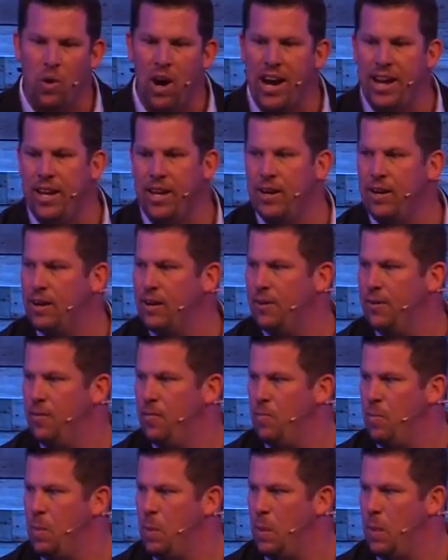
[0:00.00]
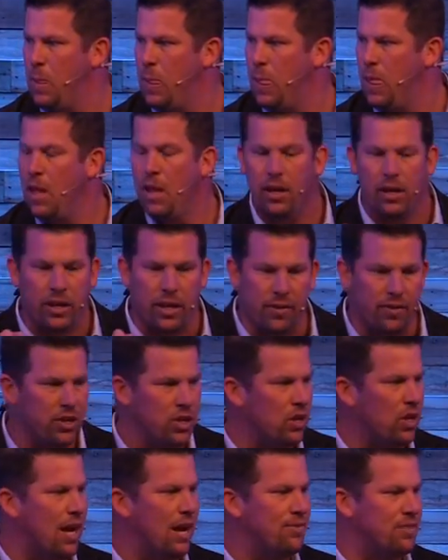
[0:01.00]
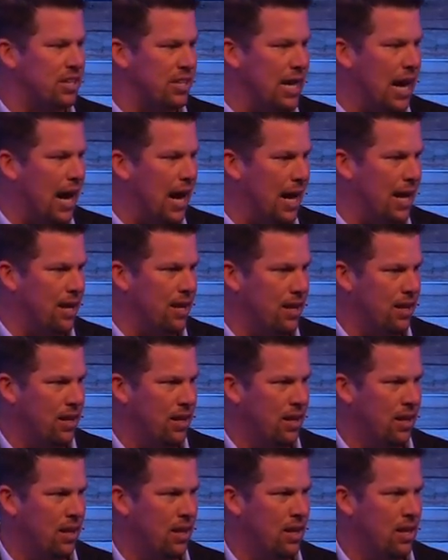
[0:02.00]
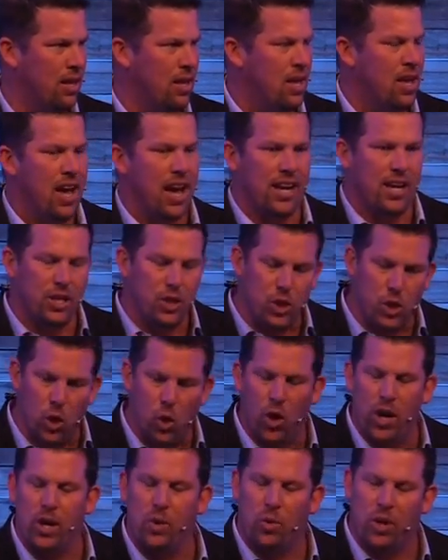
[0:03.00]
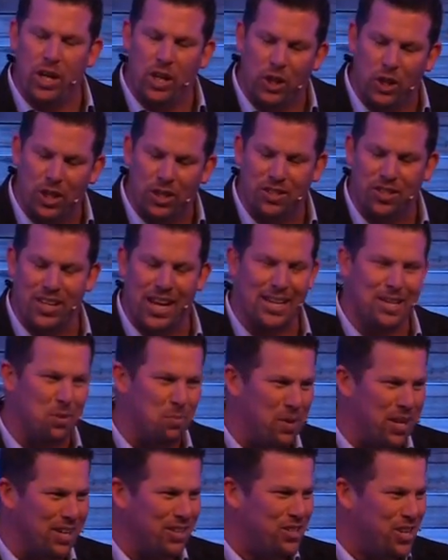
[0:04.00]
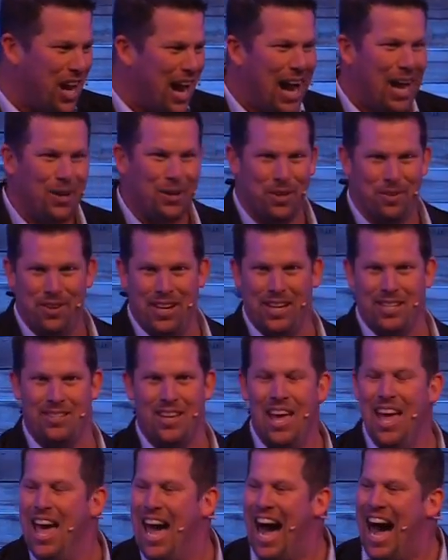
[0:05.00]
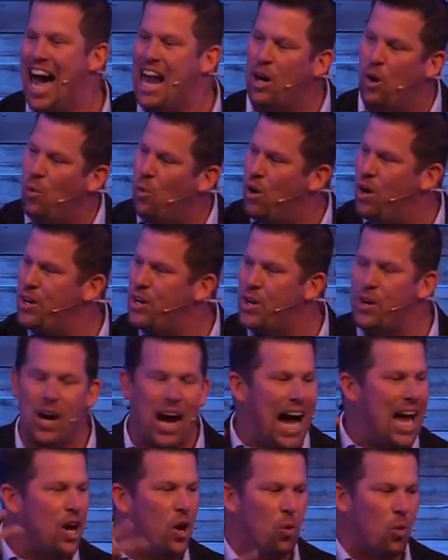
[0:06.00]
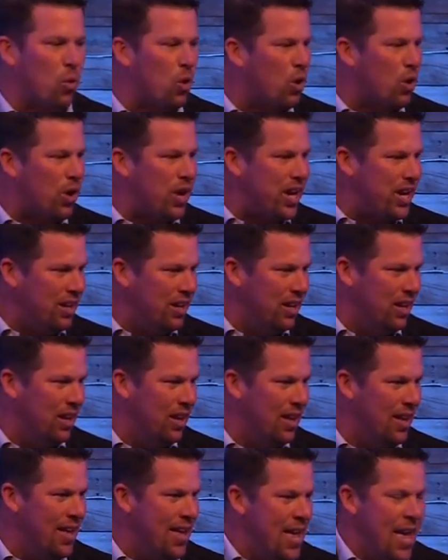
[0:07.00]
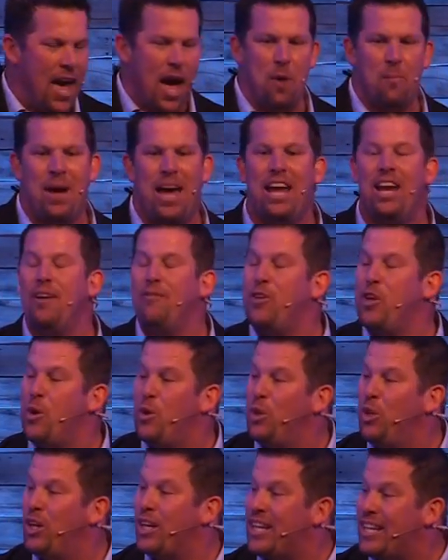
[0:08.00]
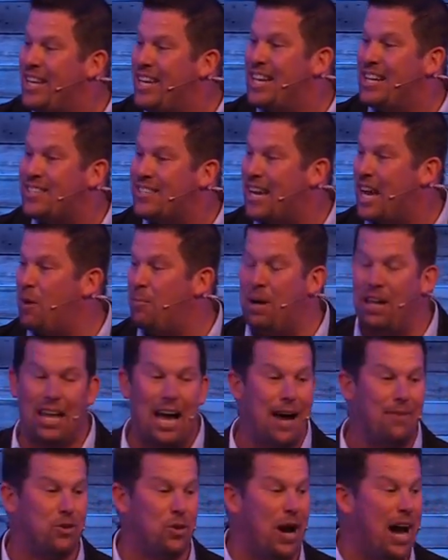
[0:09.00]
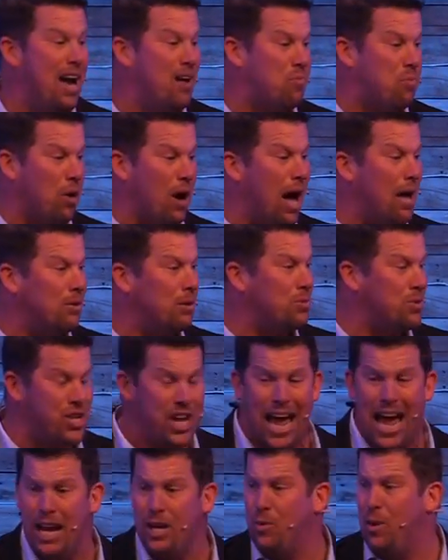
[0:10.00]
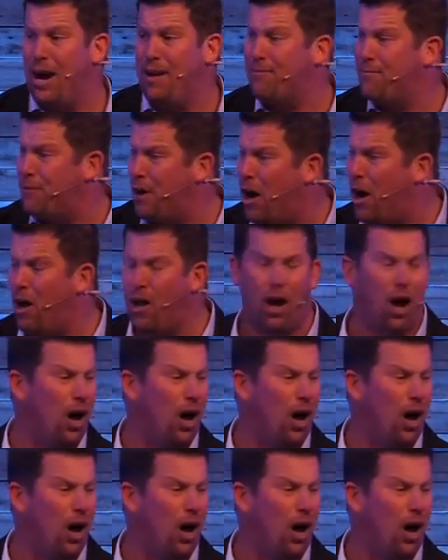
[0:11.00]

right here, giving your life to God and enjoying what it looks like to be a child of His. I don't wonder, I don't worry. And man, if you look at the inside of my life, do I have problems? Yeah. Do I fall